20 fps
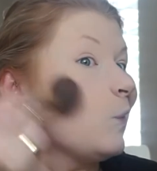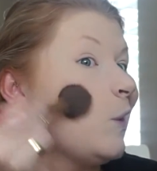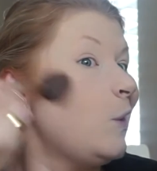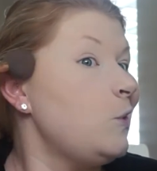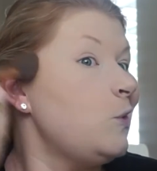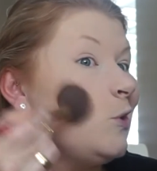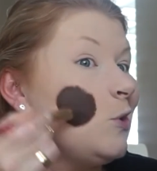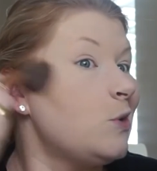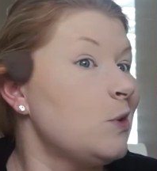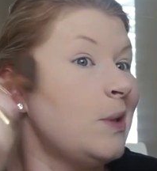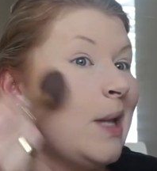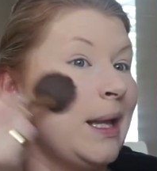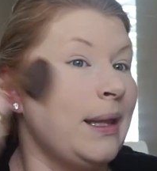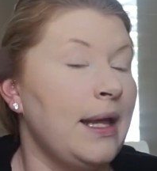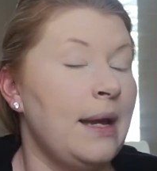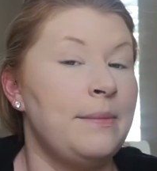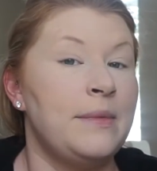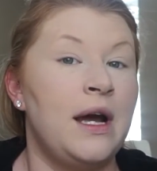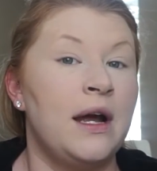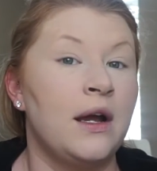And just
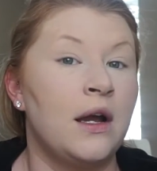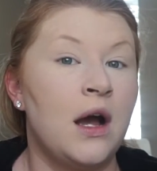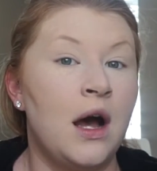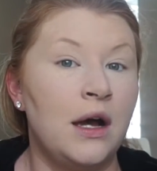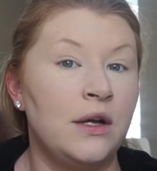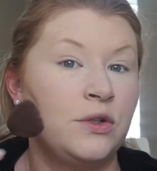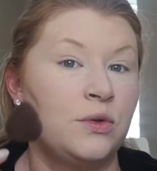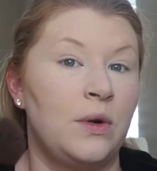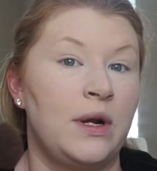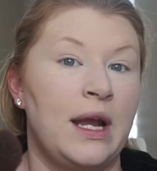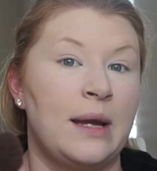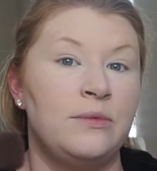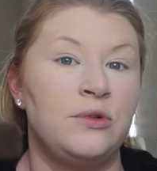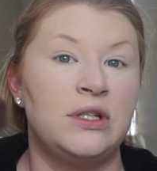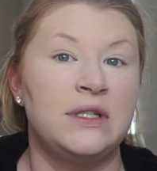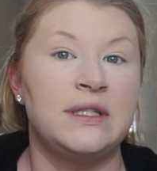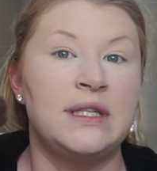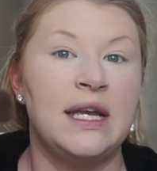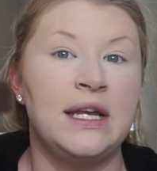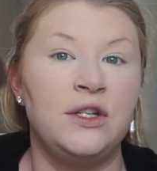lightly, I'm not contouring, I'm
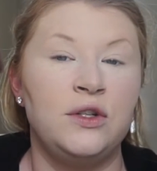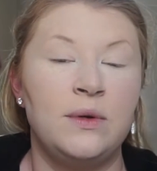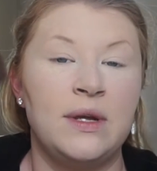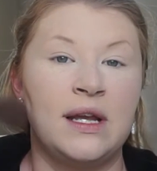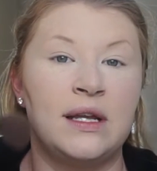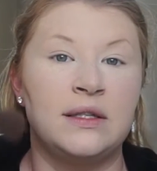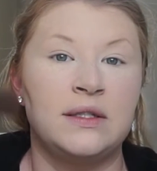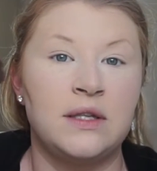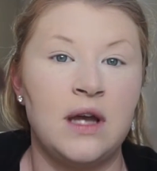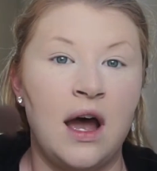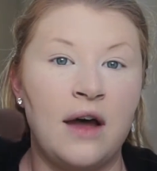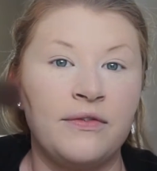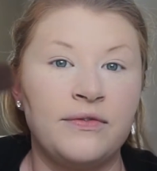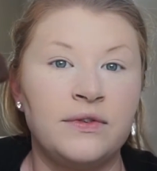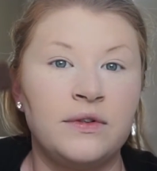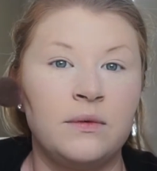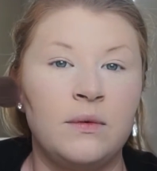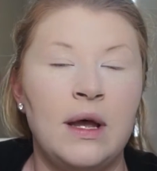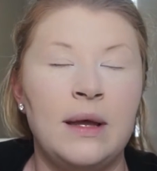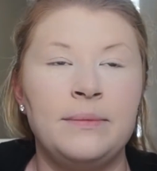just like doing a
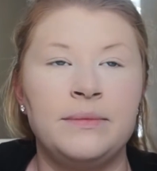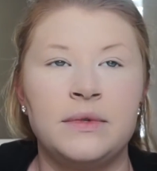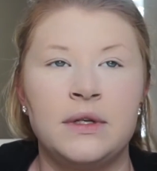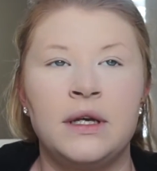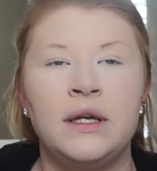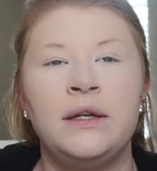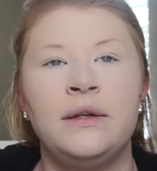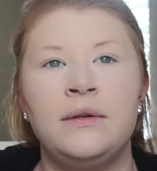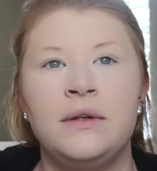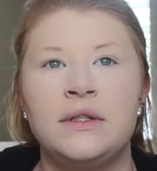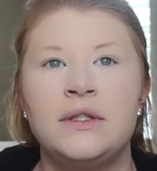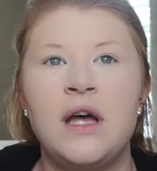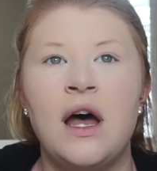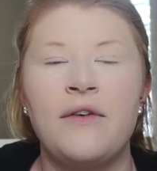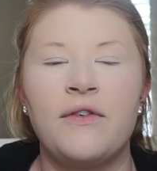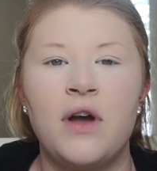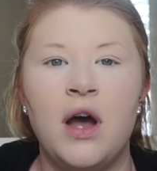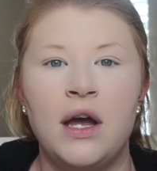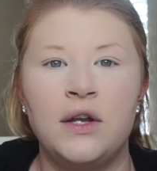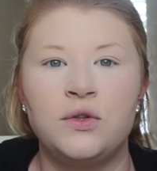soft
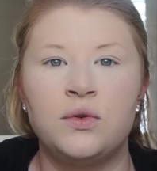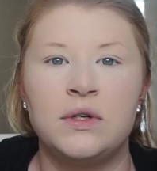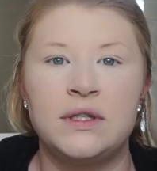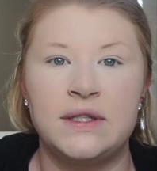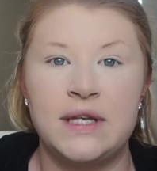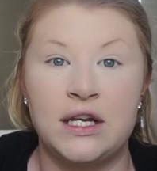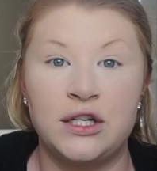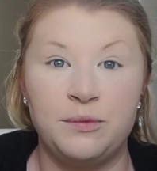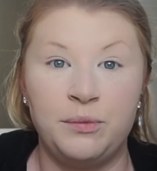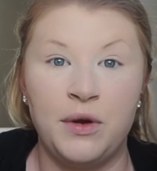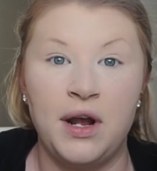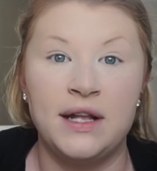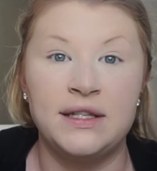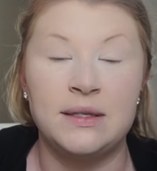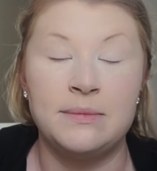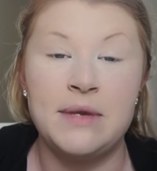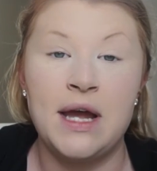contour / bronze.